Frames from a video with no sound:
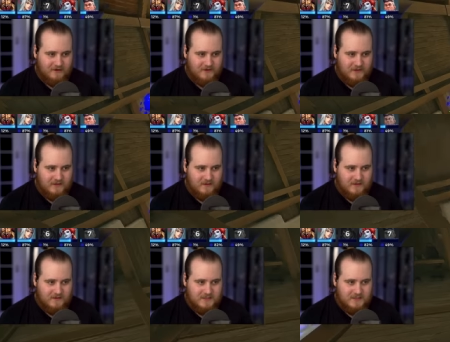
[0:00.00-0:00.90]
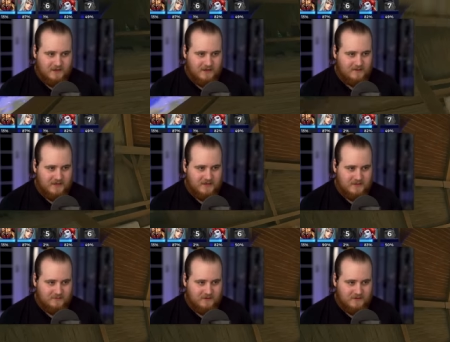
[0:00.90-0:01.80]
over Lilith and the sky
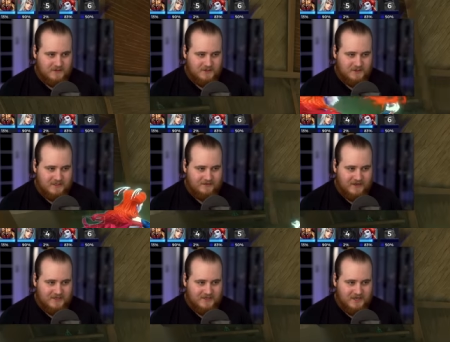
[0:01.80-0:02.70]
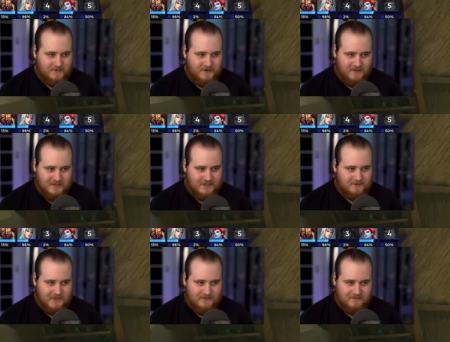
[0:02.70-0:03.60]
because we're at such a disadvantage here, but it
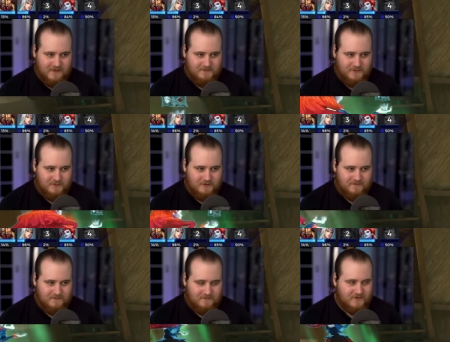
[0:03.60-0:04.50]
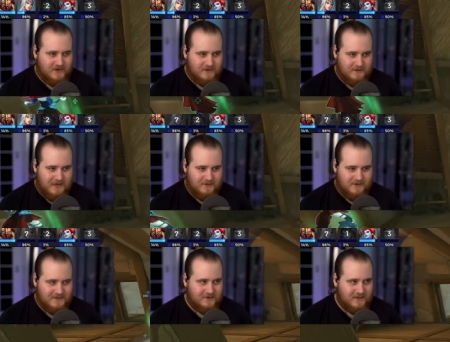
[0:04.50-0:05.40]
seems like they're sort of trying to
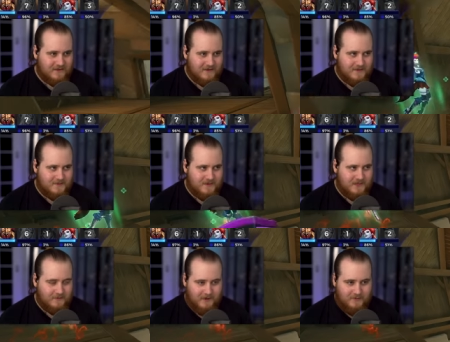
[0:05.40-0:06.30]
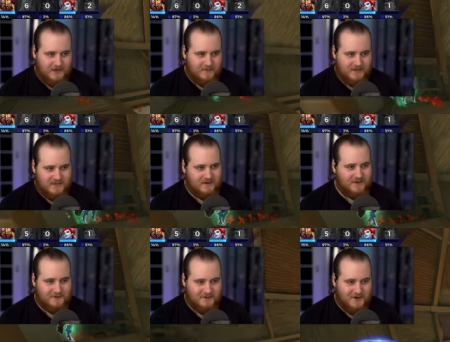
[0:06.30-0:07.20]
capitalize on it. Lilith is playing with me quite a bit,
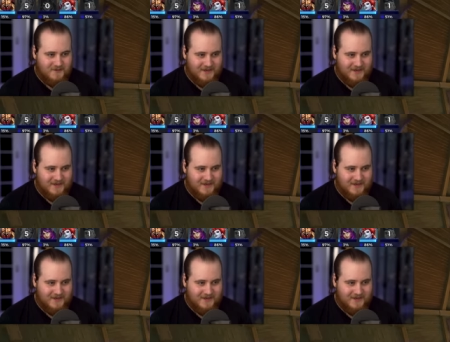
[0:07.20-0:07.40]
Sky not so